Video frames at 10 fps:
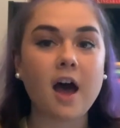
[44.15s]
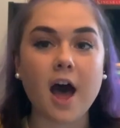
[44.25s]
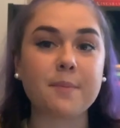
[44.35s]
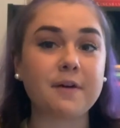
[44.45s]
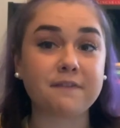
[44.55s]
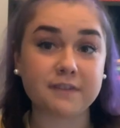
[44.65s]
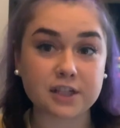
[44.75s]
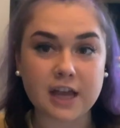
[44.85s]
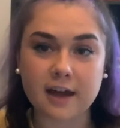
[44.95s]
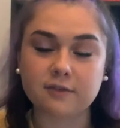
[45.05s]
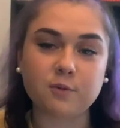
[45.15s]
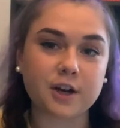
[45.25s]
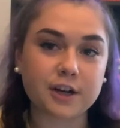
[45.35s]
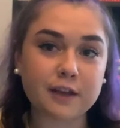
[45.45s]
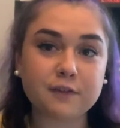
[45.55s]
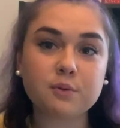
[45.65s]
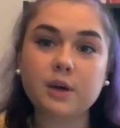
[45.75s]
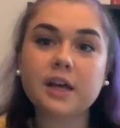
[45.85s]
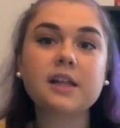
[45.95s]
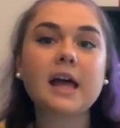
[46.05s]
a fish out of water, if you
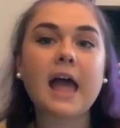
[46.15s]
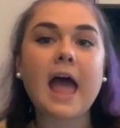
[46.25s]
will.